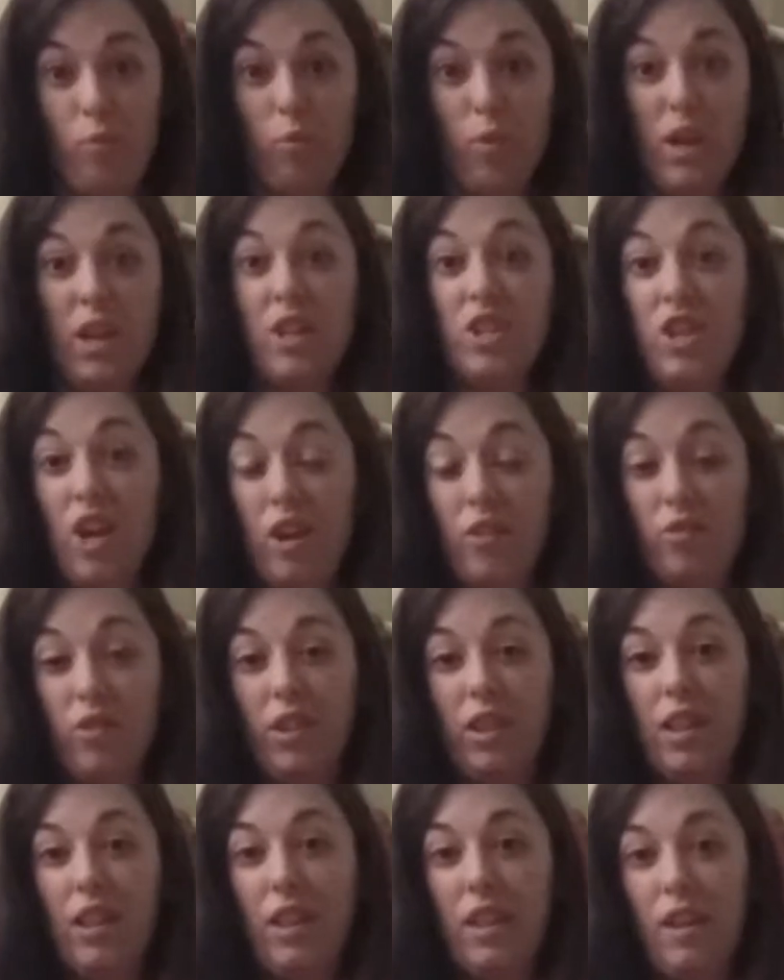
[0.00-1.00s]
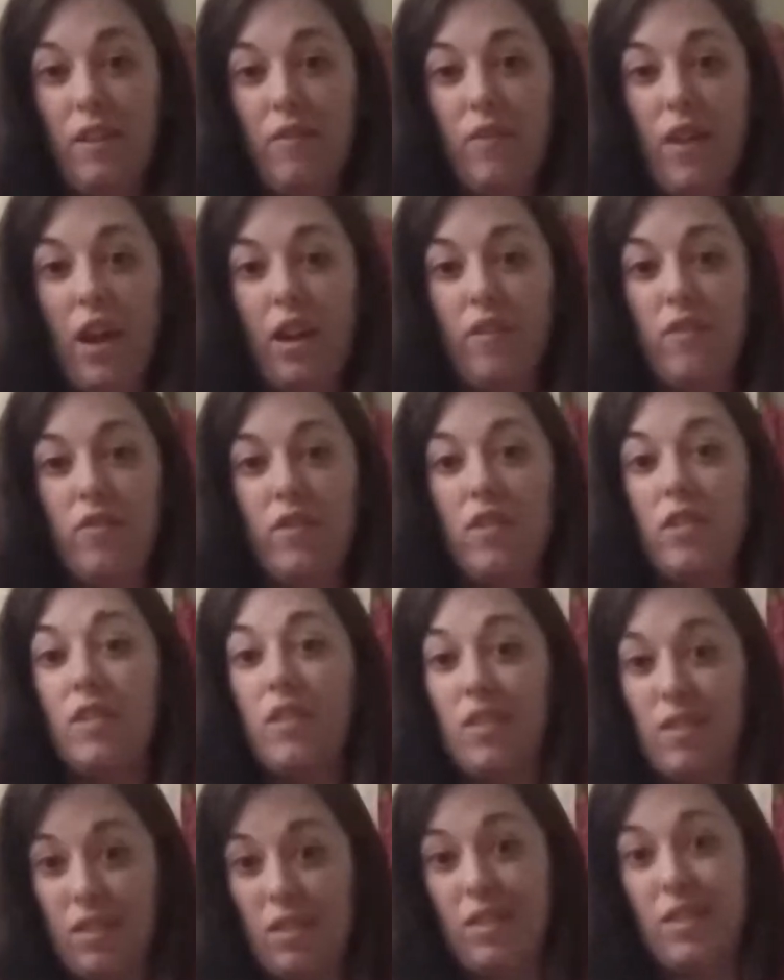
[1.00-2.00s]
we generally live out of
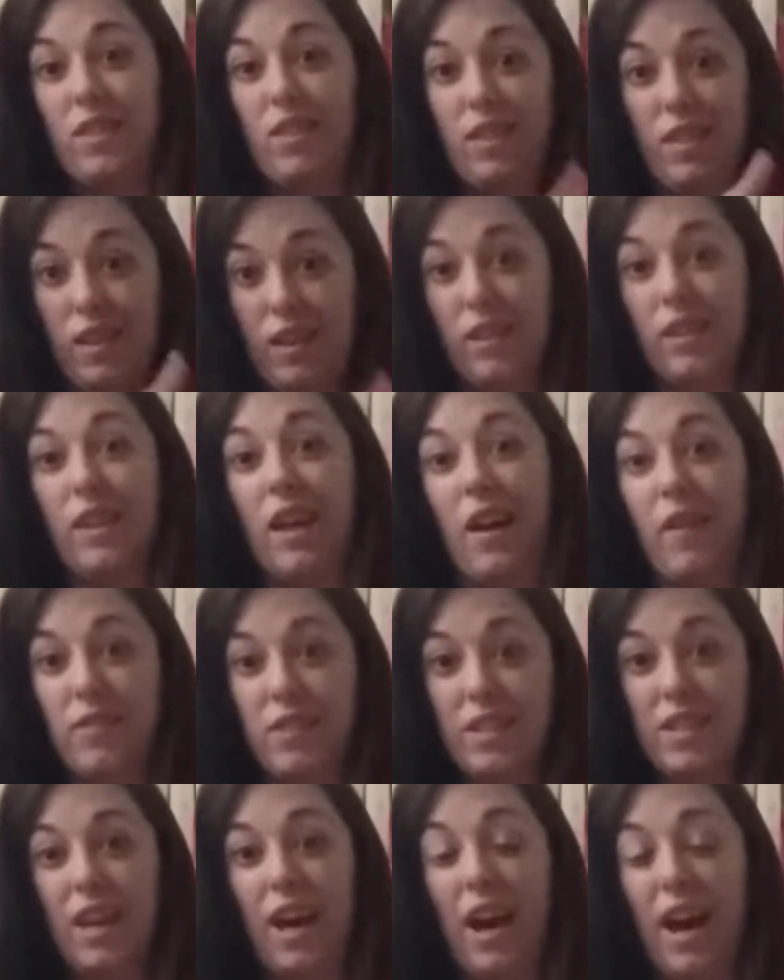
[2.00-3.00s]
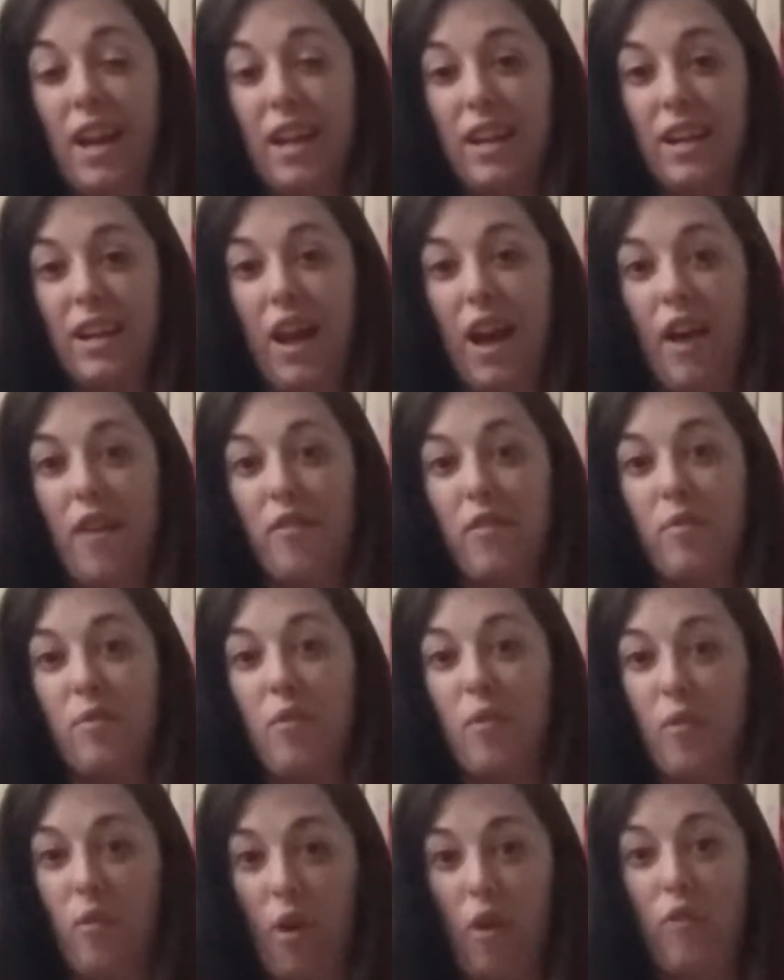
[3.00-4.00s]
the left side and
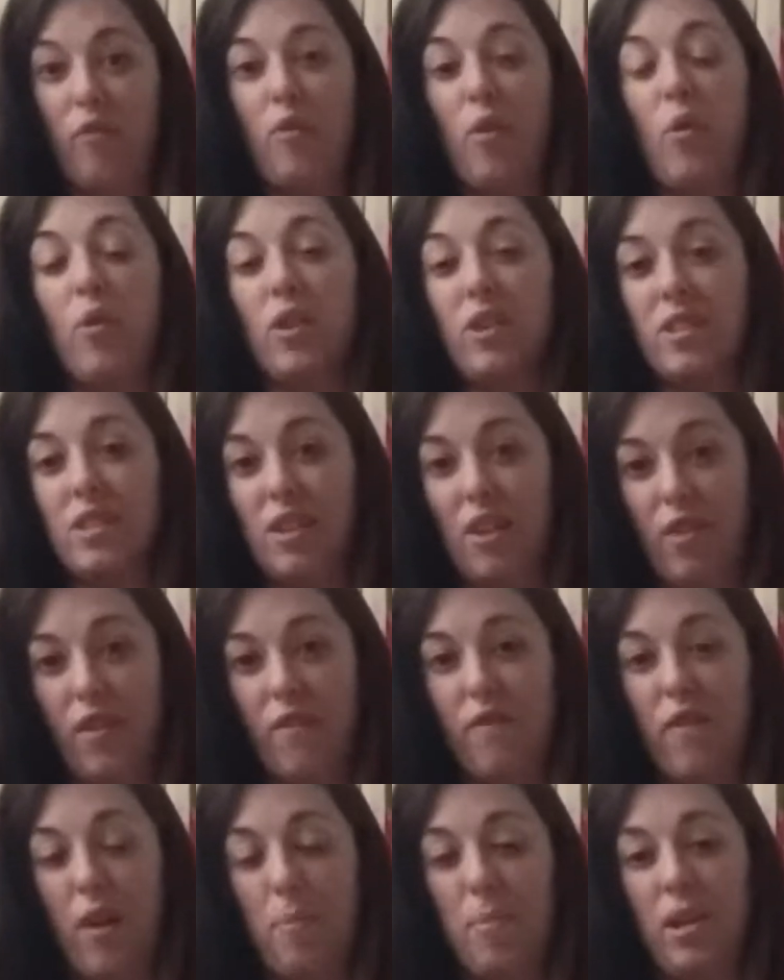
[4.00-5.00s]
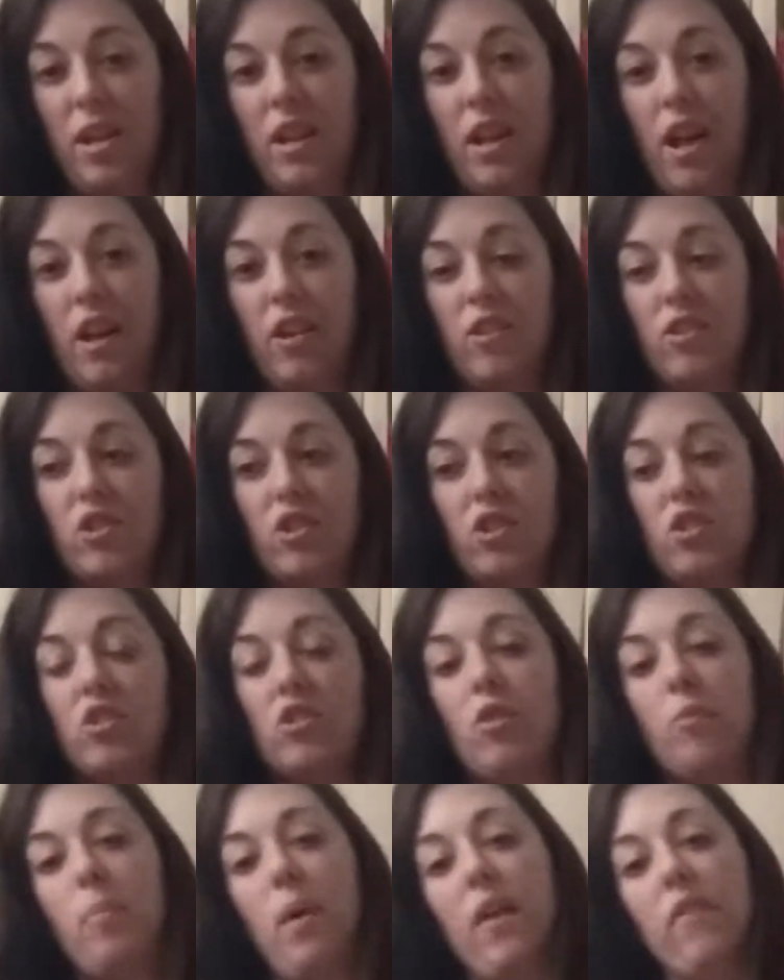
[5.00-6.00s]
are focused on the feminine energy.
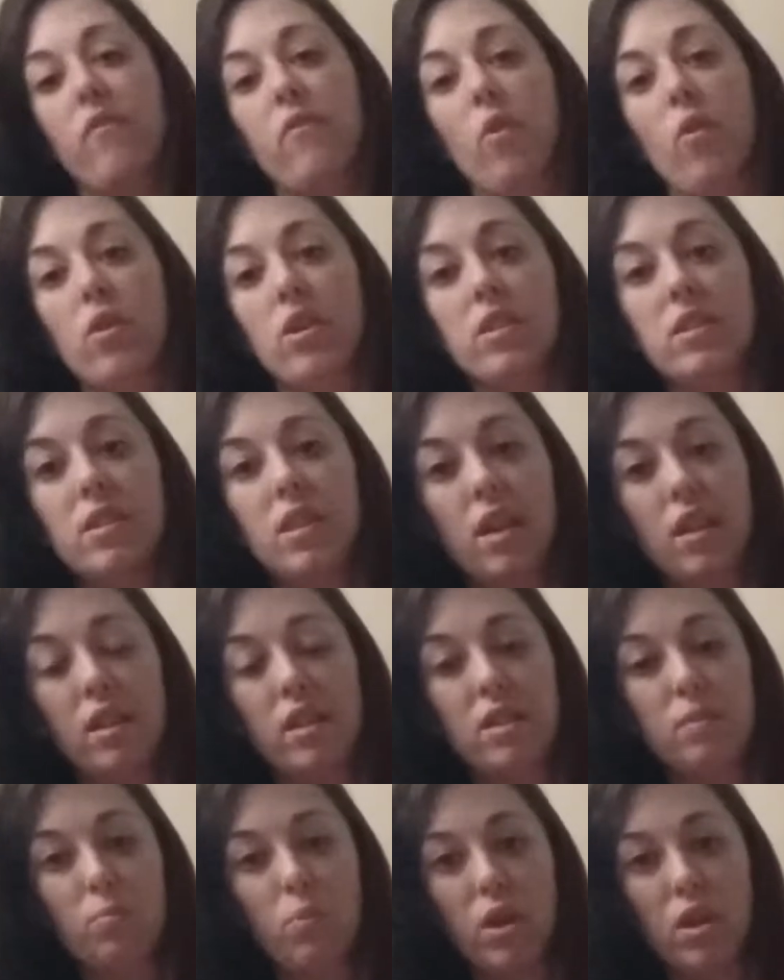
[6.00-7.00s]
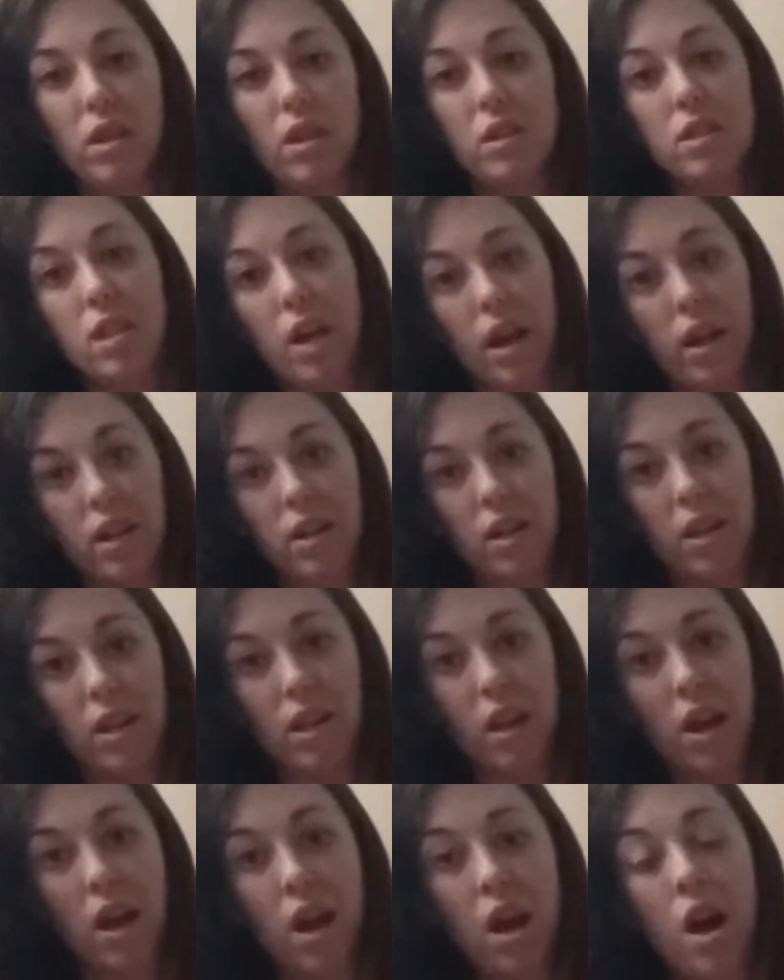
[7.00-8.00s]
So by focusing this breathing
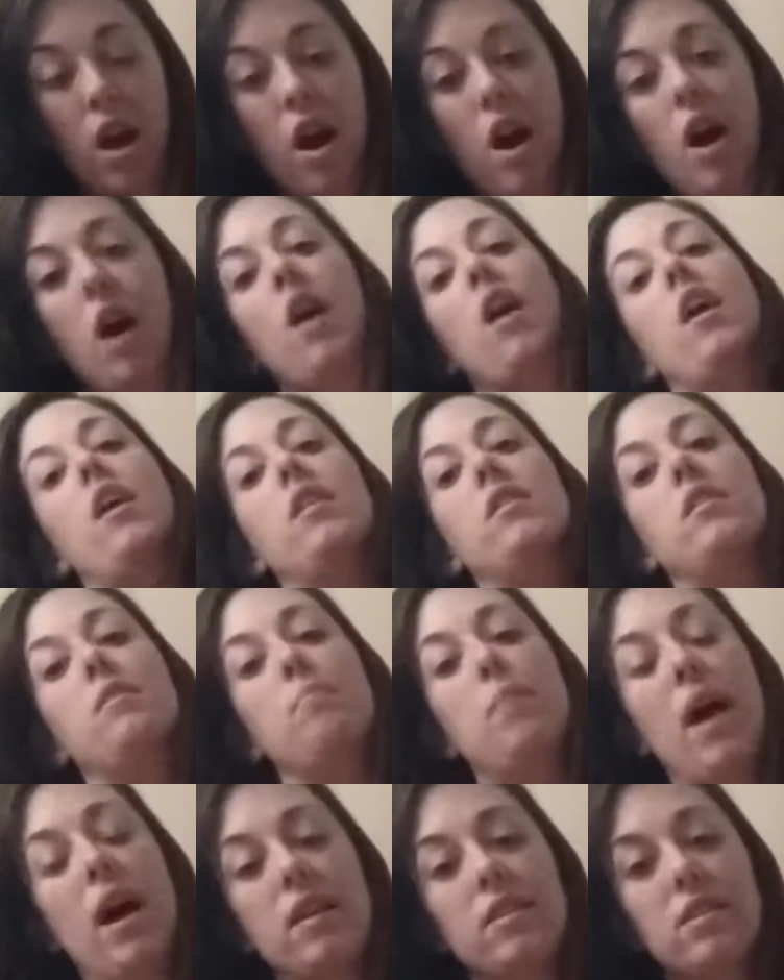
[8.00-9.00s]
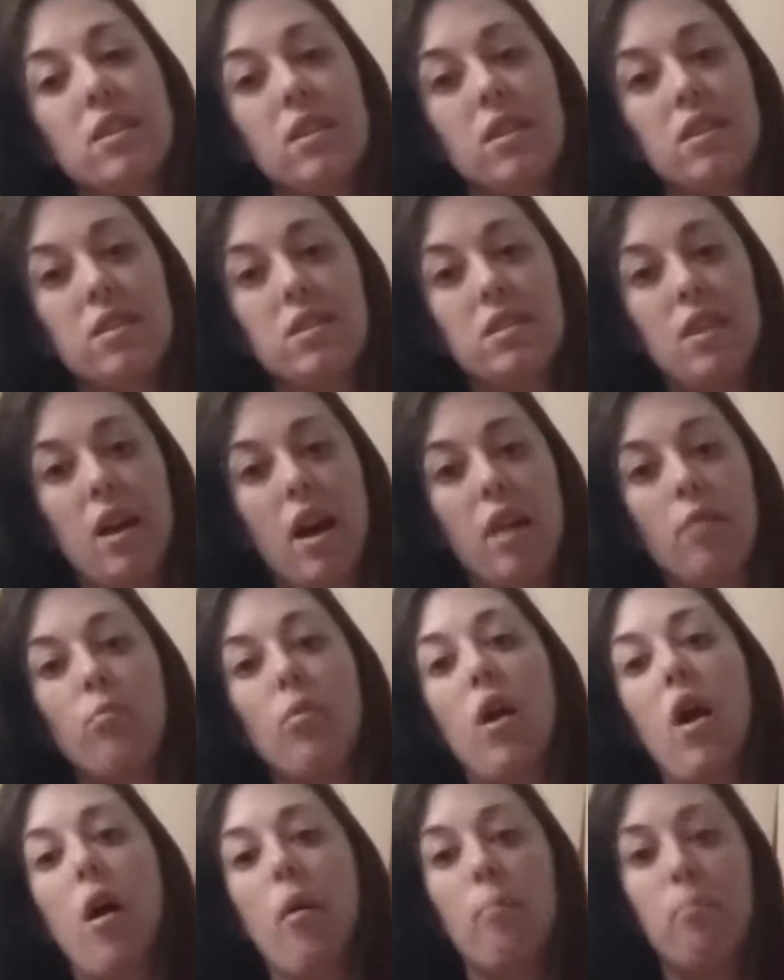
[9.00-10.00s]
technique on the masculine side,
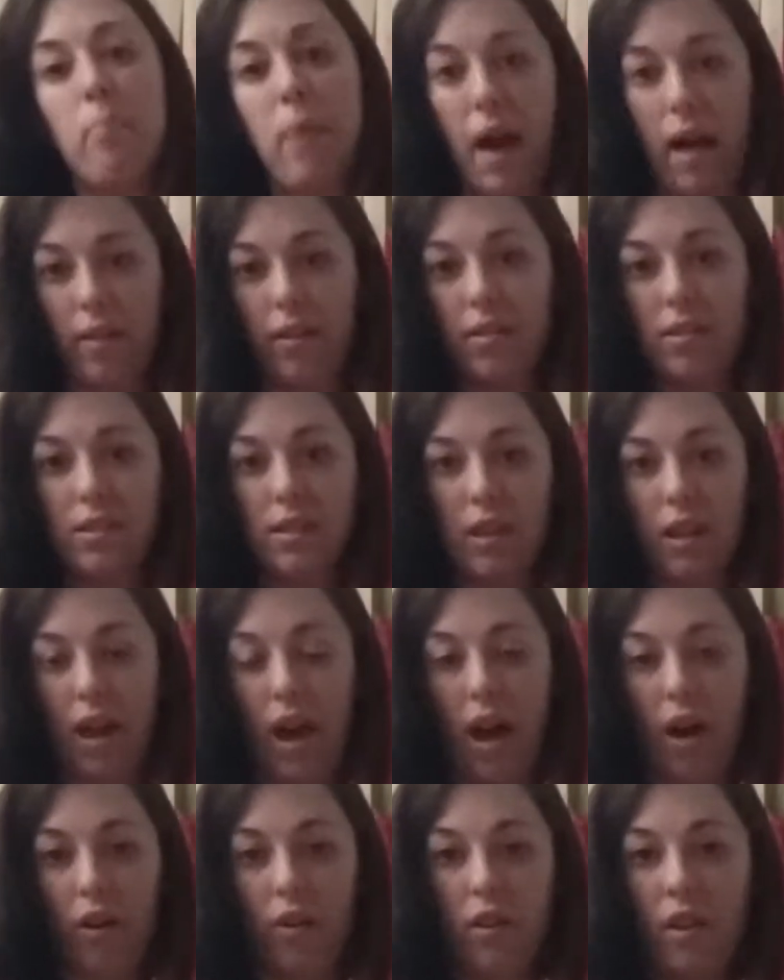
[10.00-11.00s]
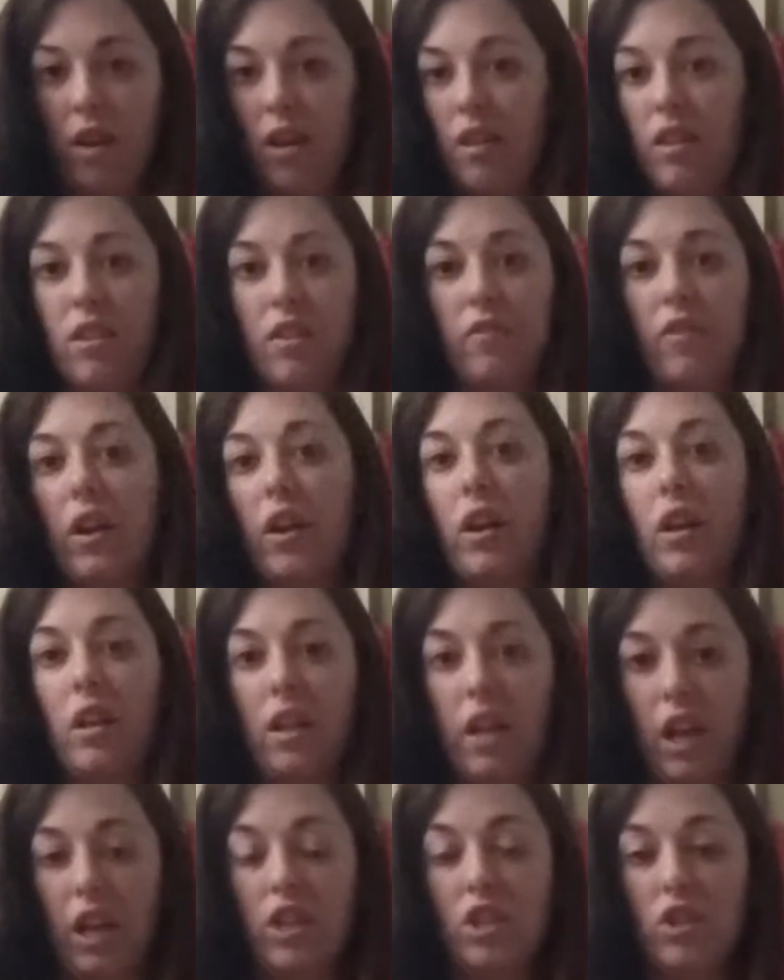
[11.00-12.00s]
we're help balancing out the very
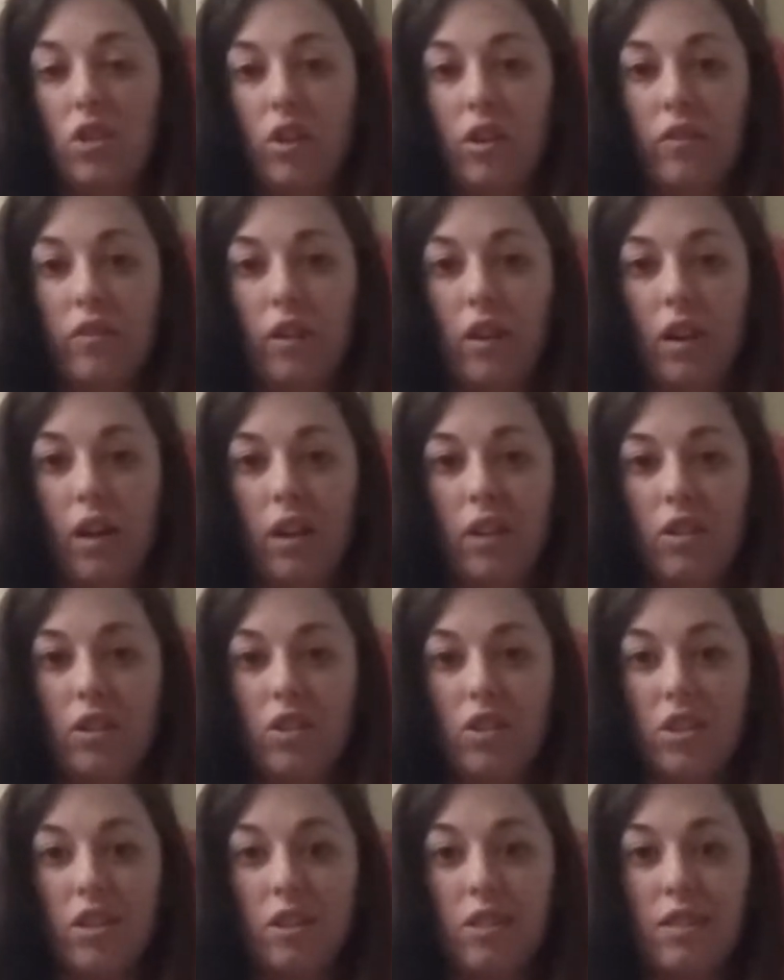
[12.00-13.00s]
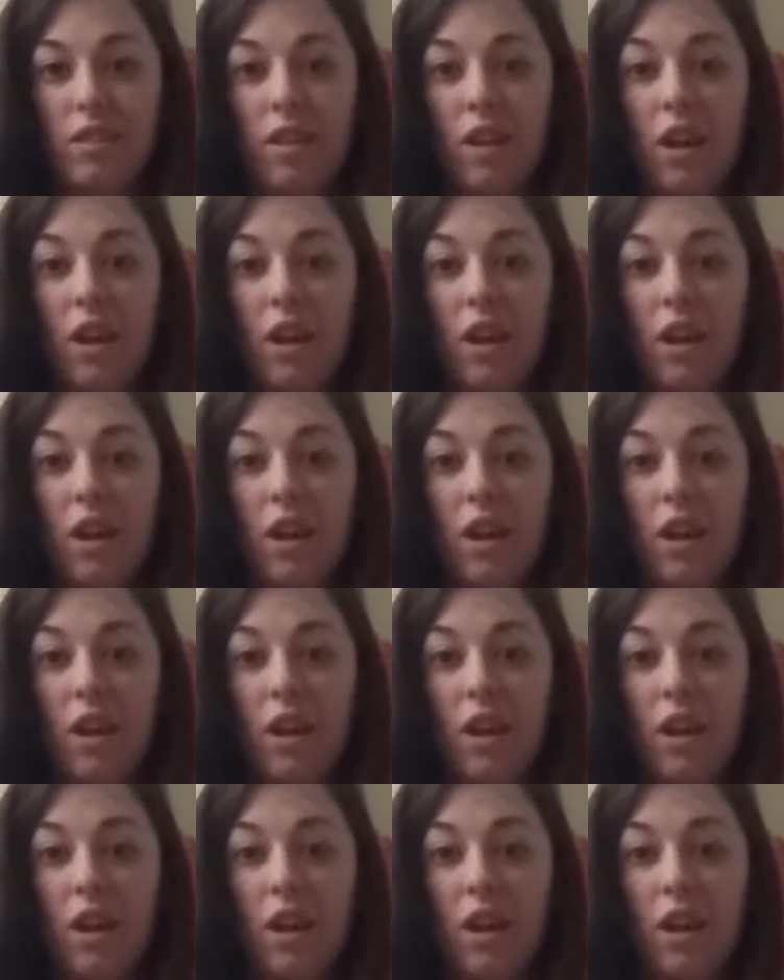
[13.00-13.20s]
nature of our energies.